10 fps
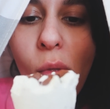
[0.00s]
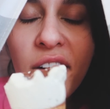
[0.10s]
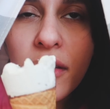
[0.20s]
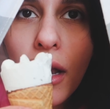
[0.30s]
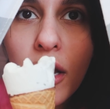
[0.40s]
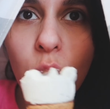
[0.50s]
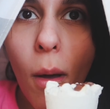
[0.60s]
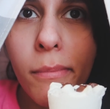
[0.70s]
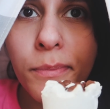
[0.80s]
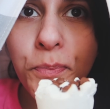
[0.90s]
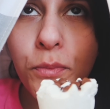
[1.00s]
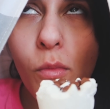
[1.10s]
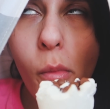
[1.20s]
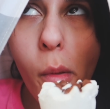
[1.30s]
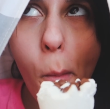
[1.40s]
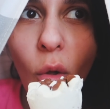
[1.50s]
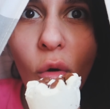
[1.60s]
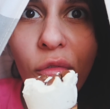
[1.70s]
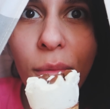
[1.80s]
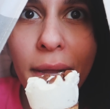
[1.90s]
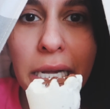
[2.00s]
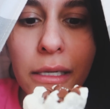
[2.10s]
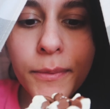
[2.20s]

It's the last one. All for me.